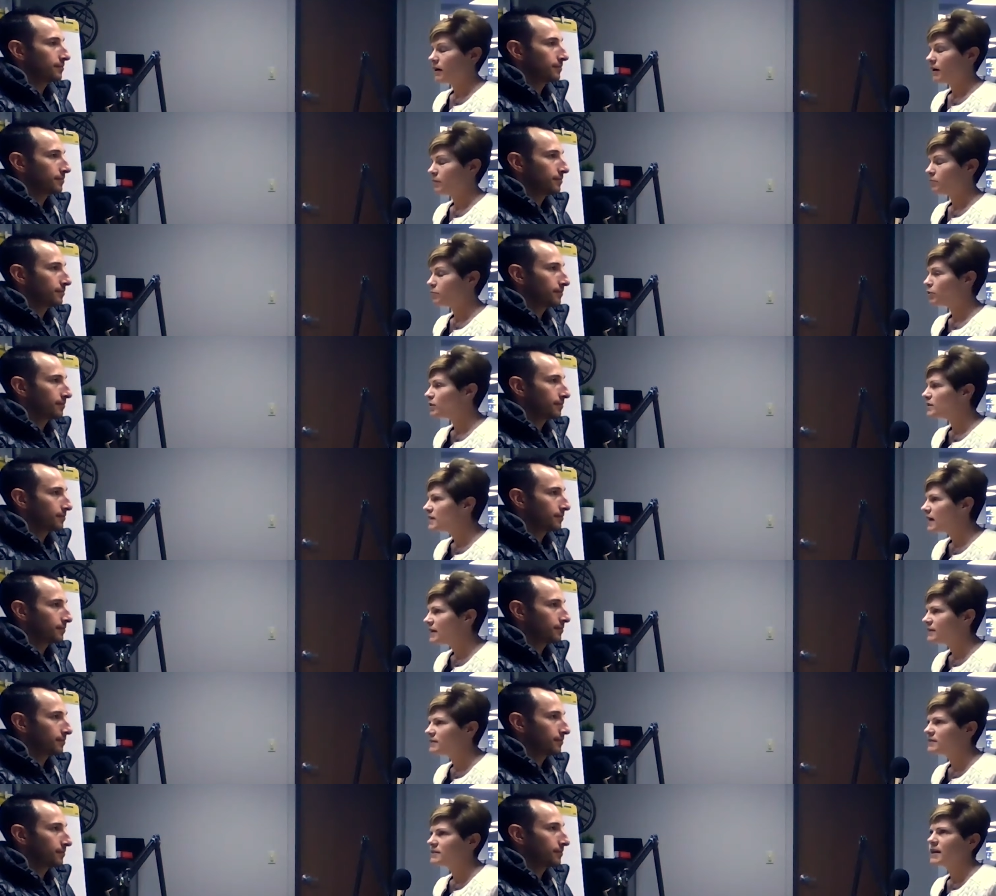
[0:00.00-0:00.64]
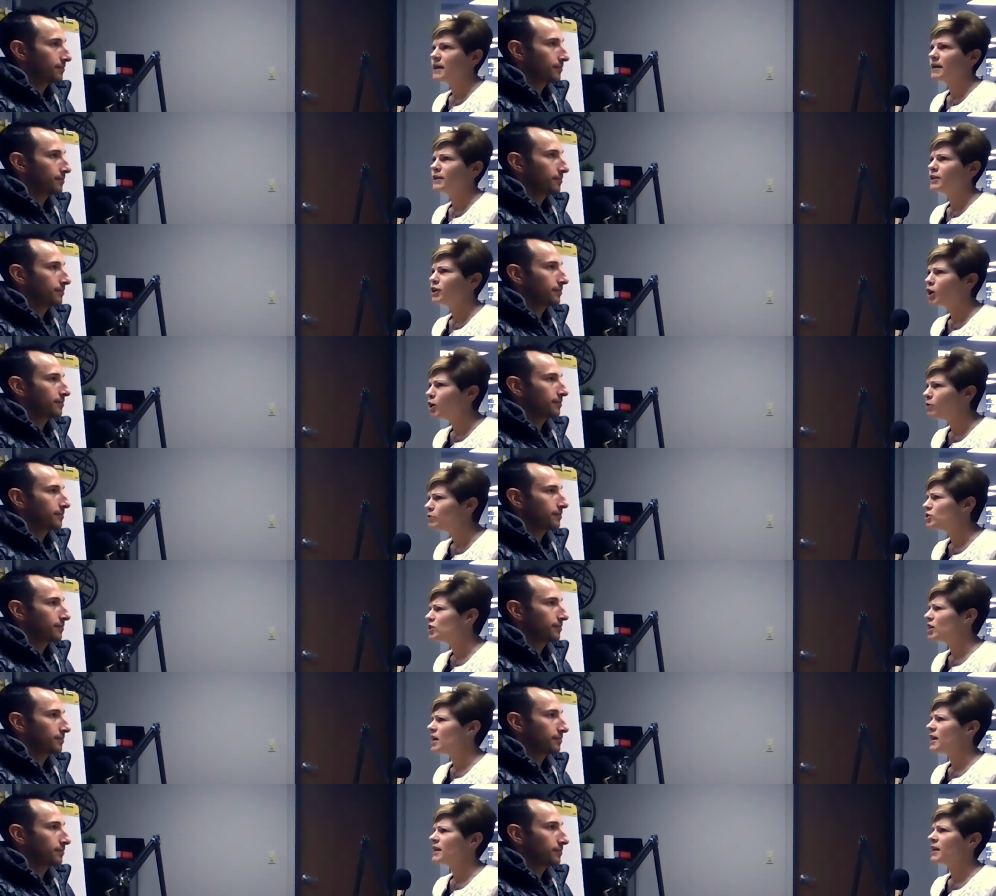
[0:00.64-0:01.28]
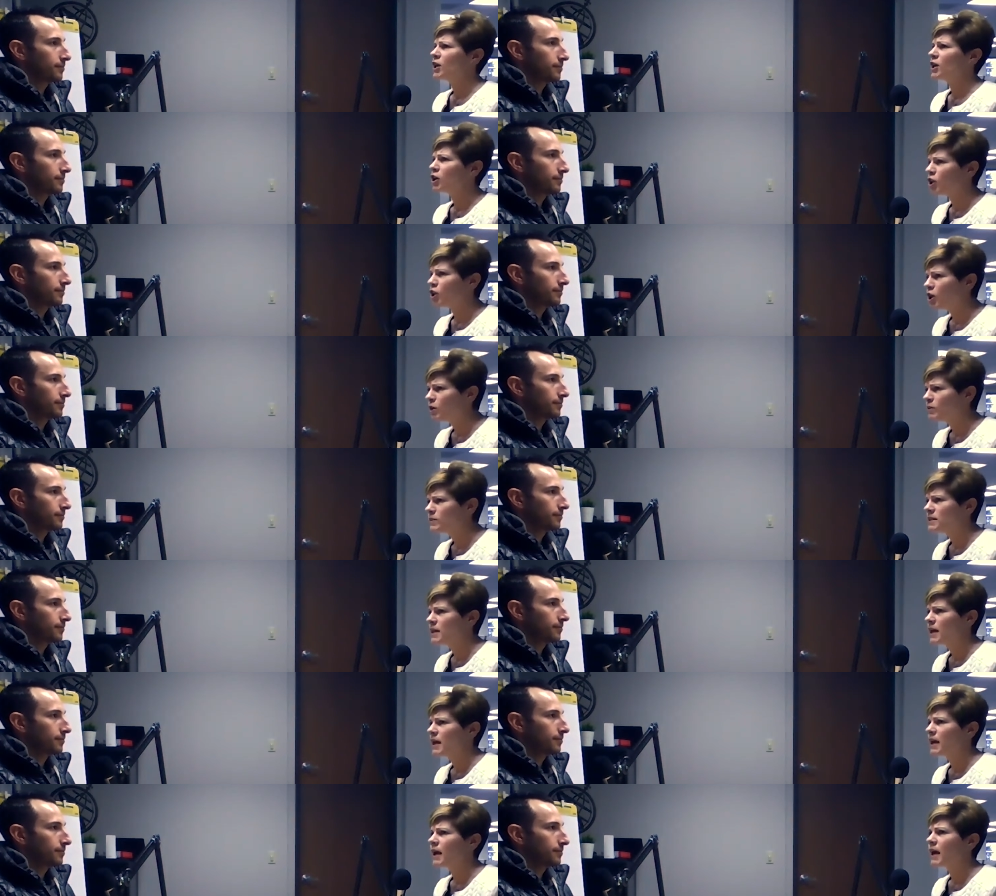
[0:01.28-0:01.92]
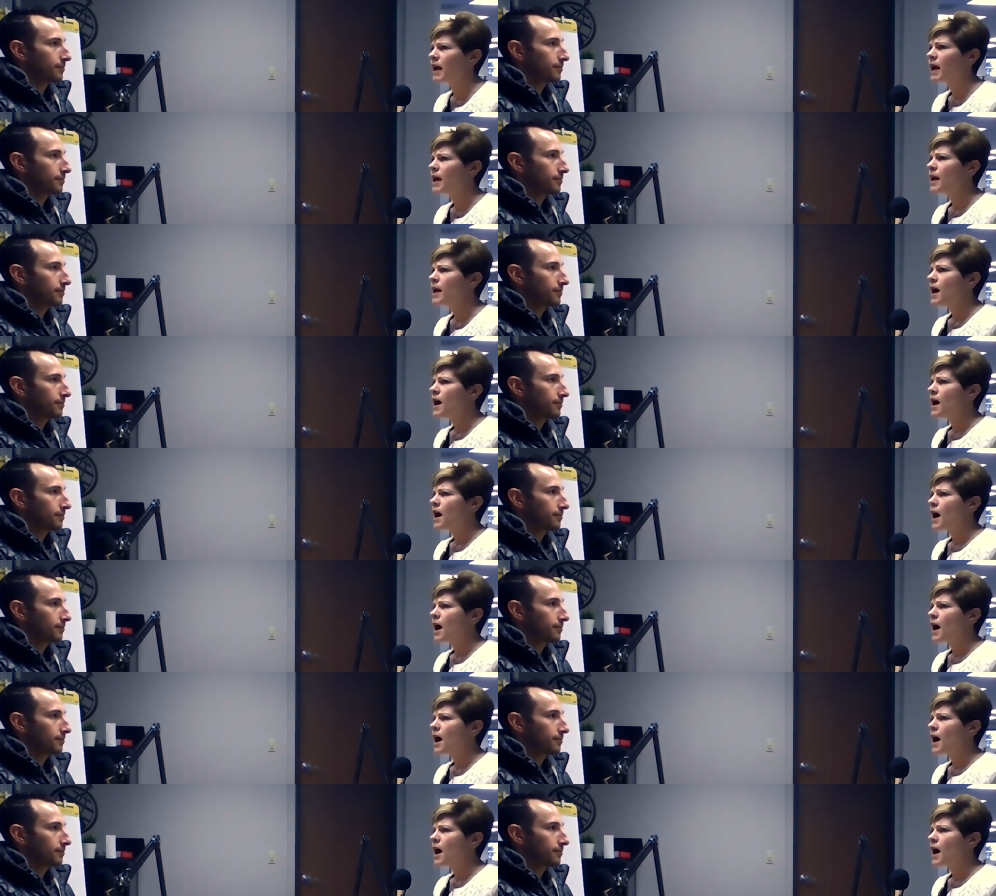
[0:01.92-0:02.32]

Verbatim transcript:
Speaker 1: uh, presenting, negotiating, closing.